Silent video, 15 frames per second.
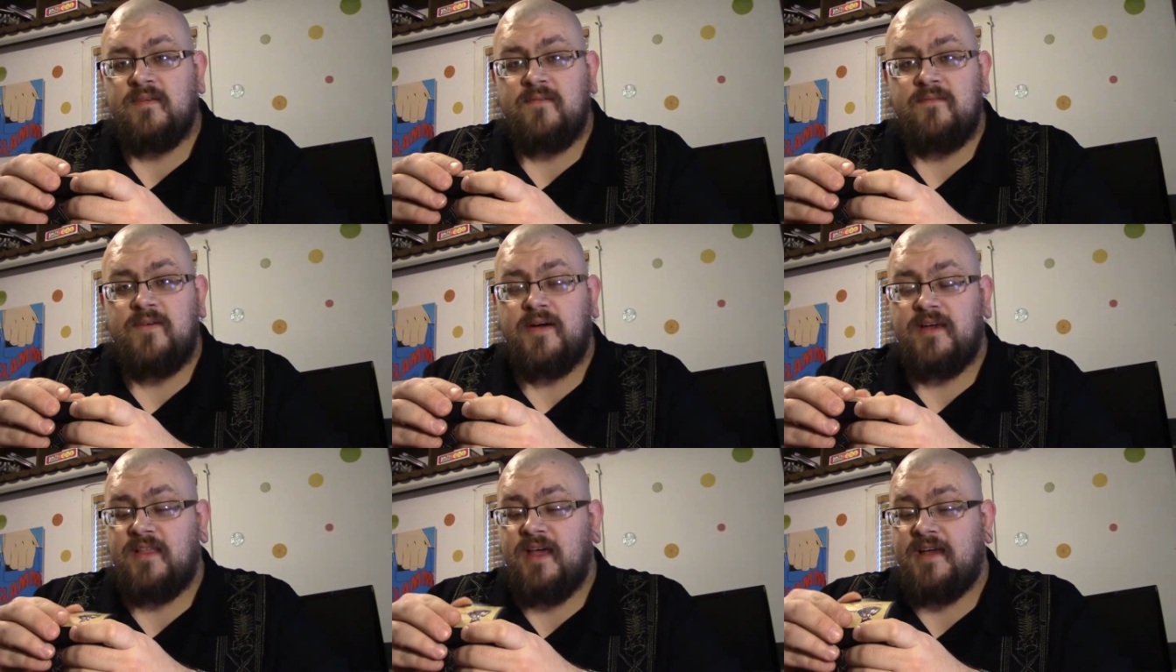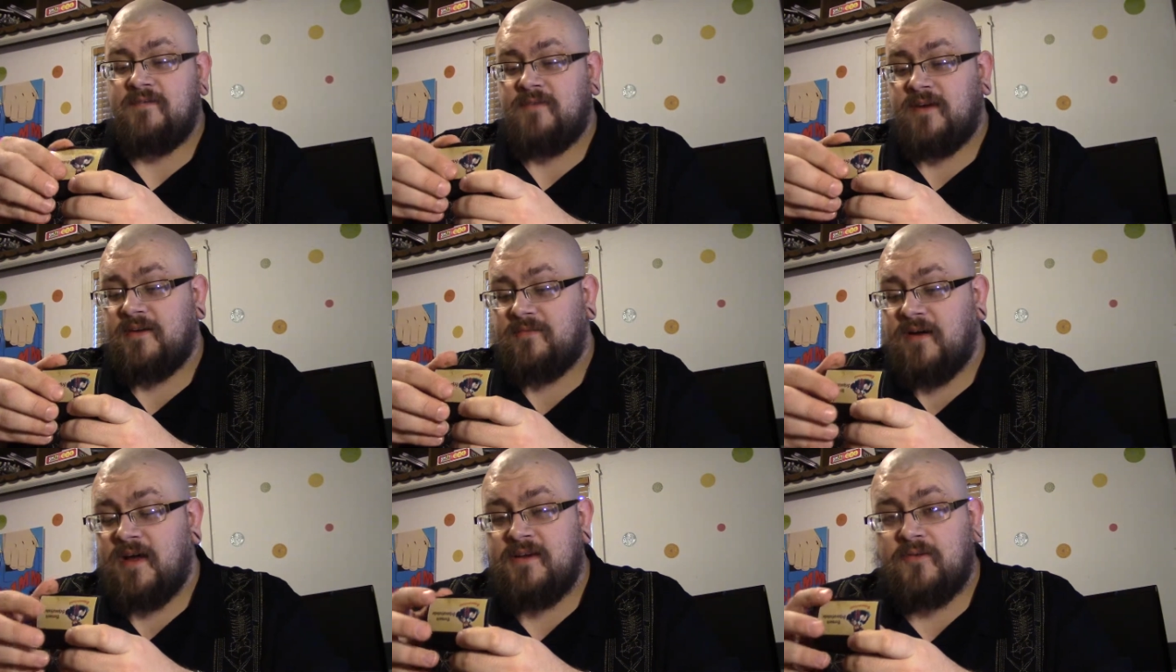Very light, very
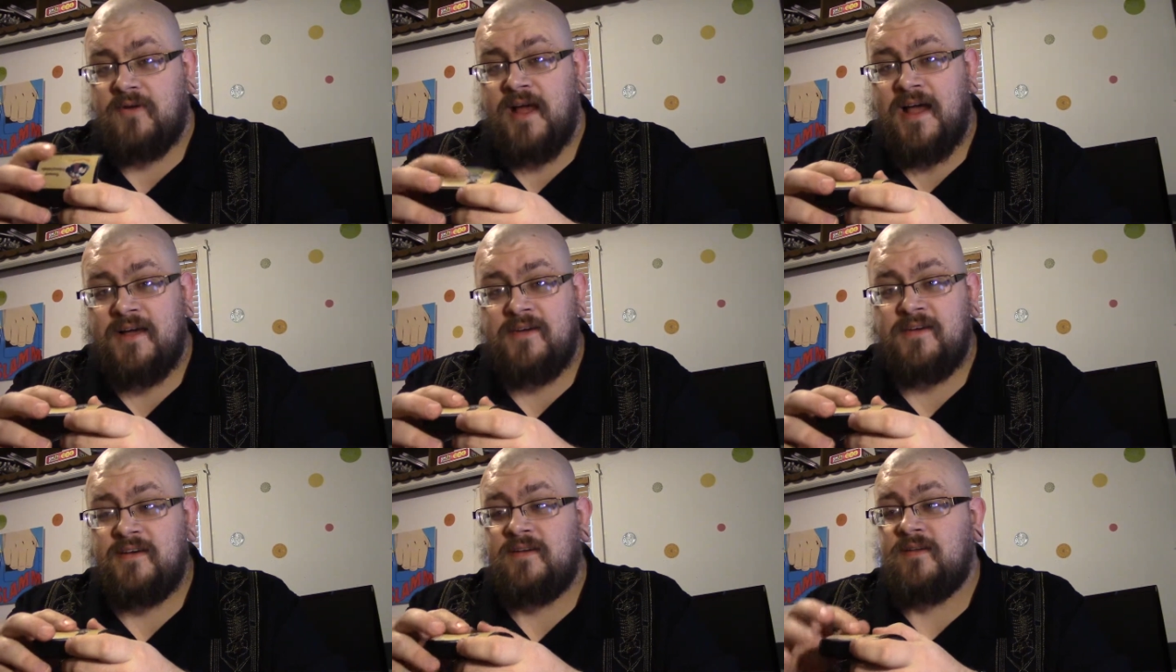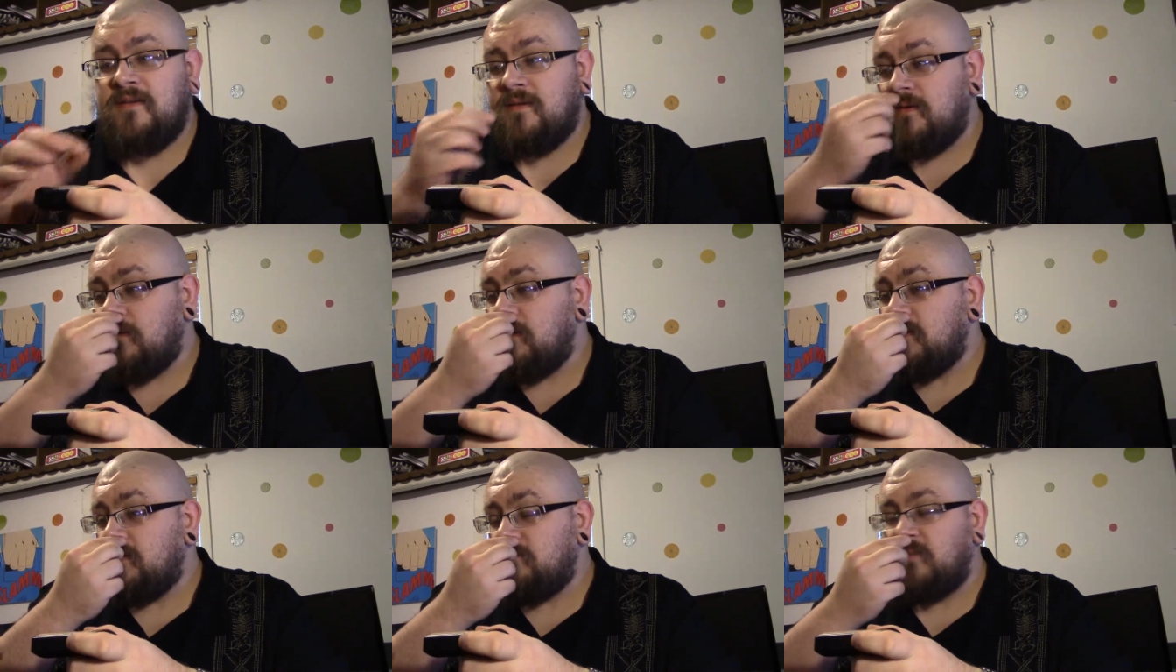fine grind,
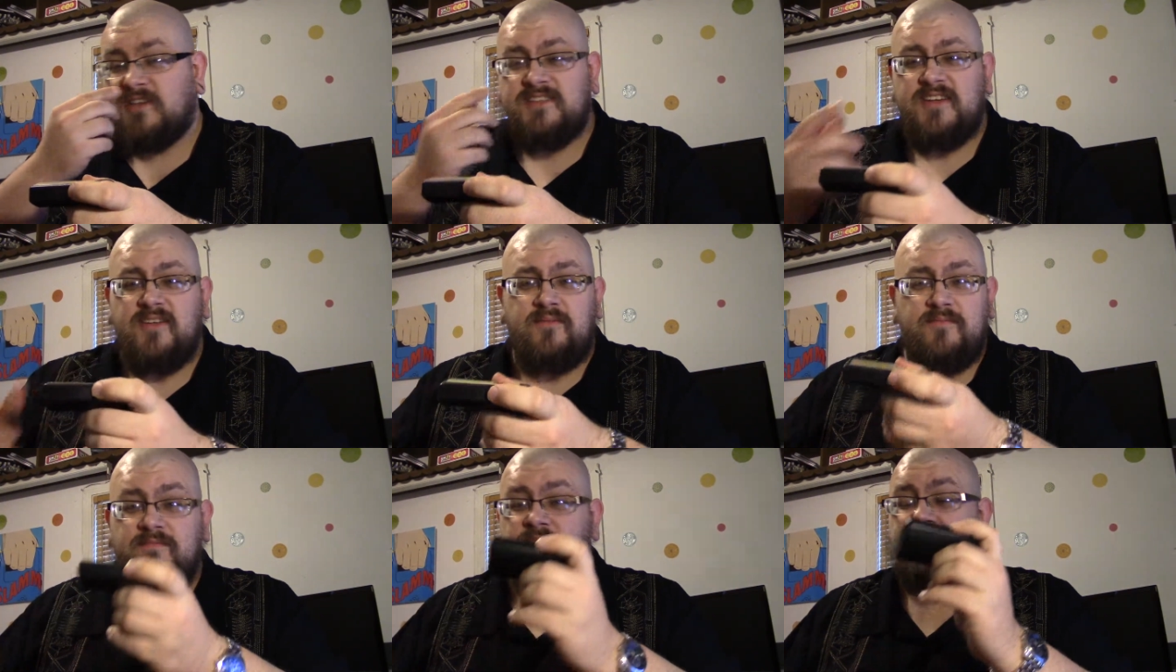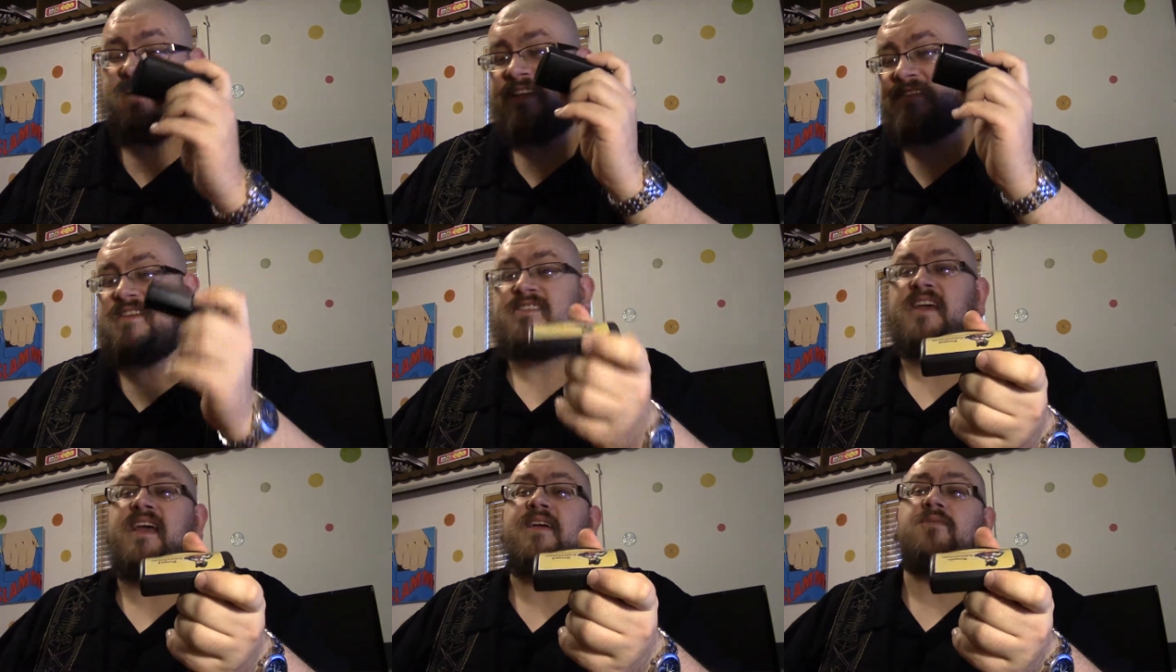but still easy
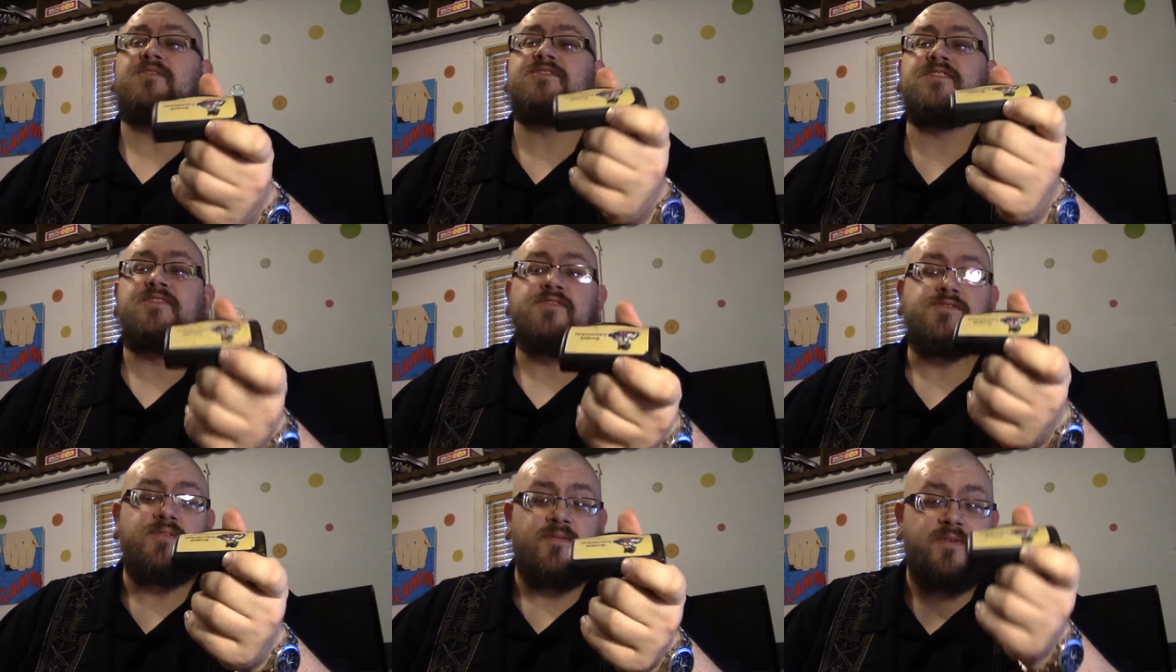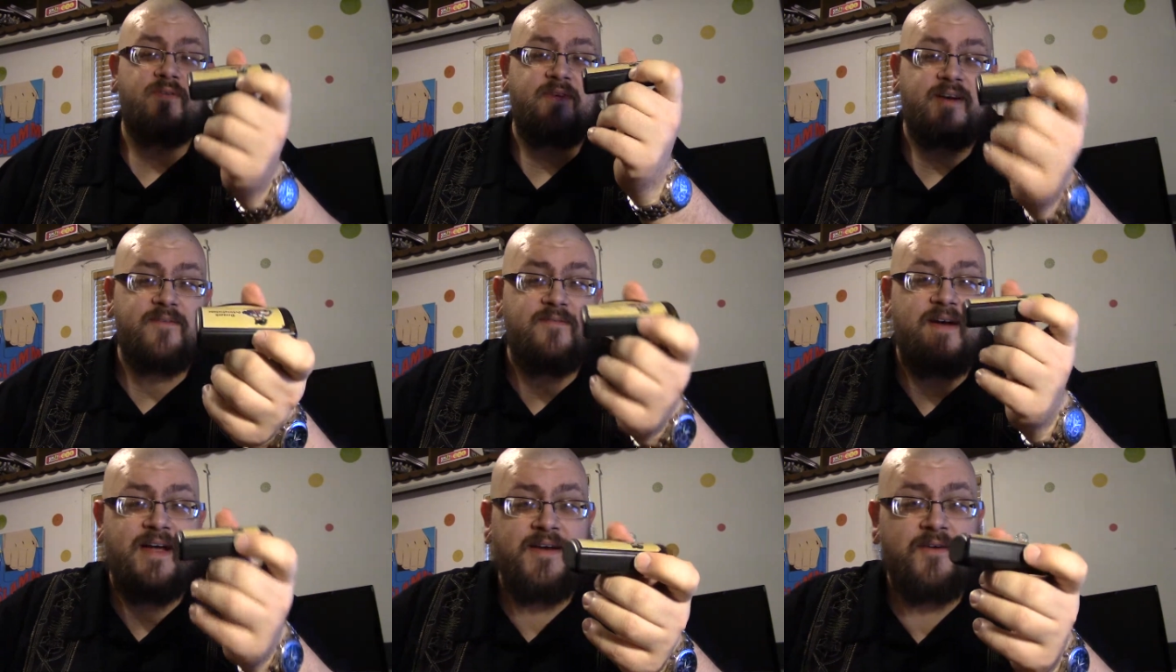to take, which is unusual for a very
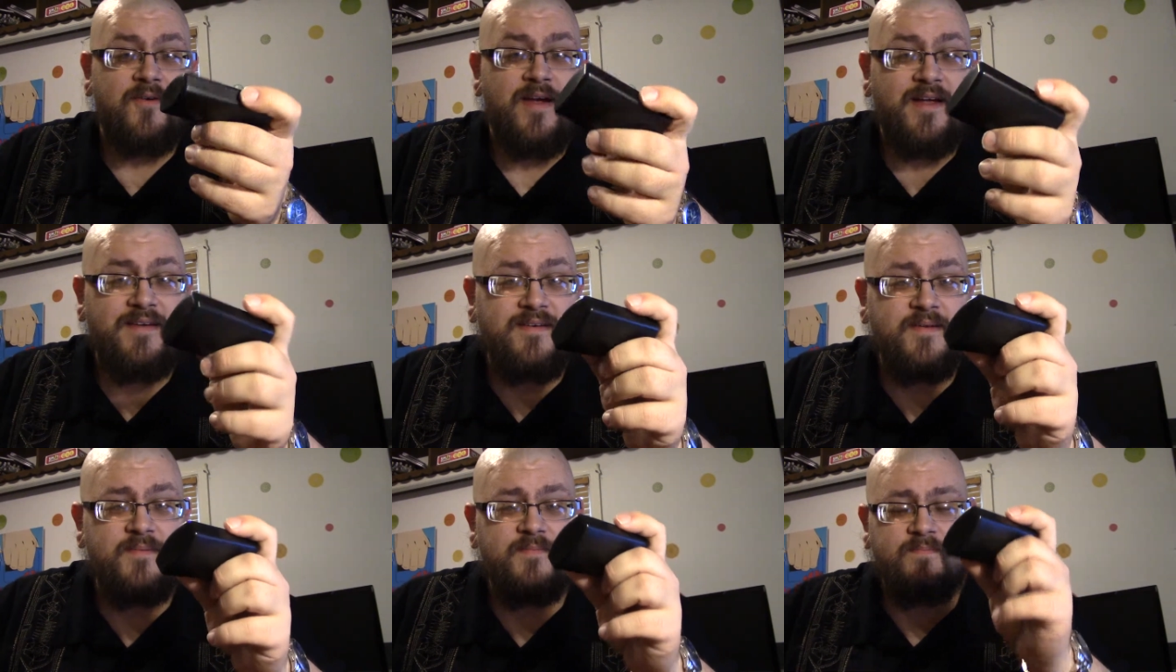fine grind.